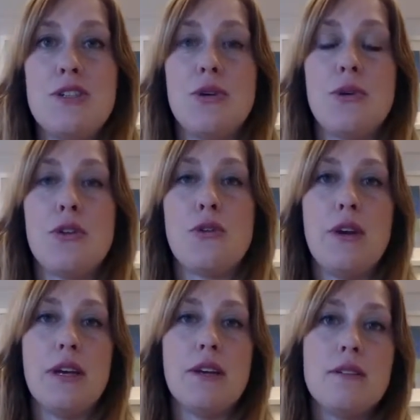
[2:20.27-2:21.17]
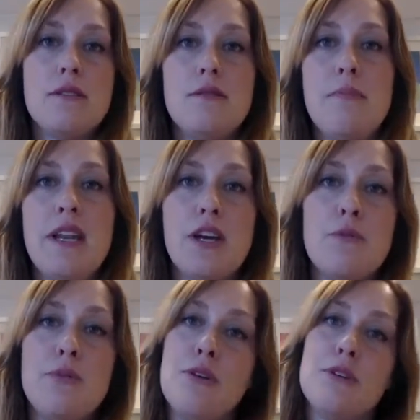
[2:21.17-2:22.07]
2 or 3 mini
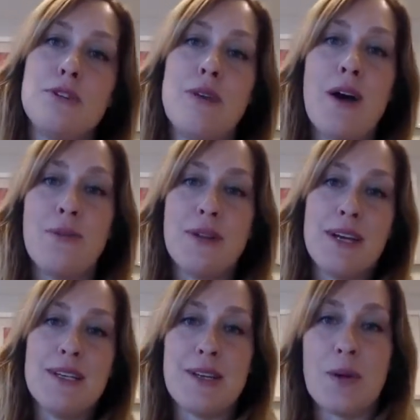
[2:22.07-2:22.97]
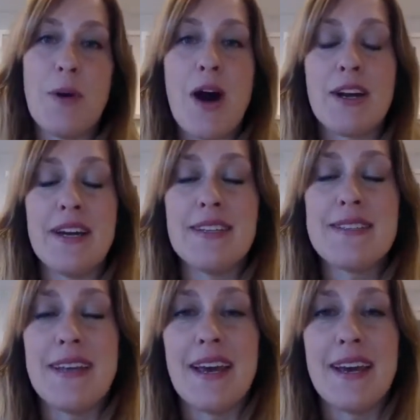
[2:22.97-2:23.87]
computers around with us in our
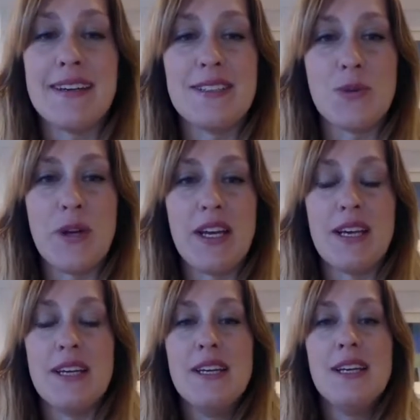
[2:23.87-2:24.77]
pockets, and we